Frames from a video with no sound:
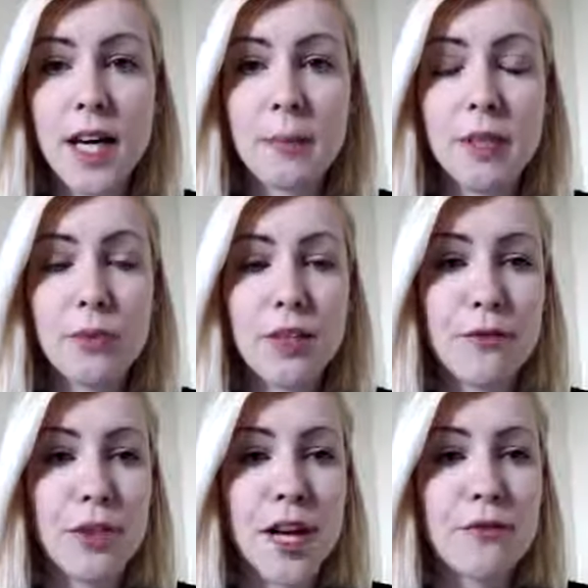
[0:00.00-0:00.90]
I mean,
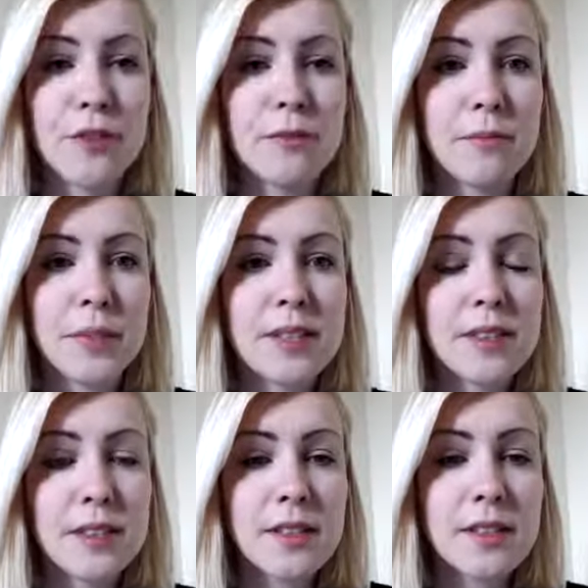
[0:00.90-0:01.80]
whenever you have a
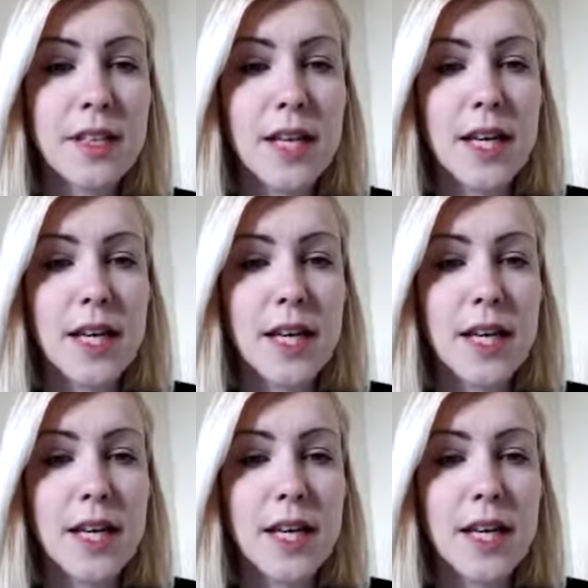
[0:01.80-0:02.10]
business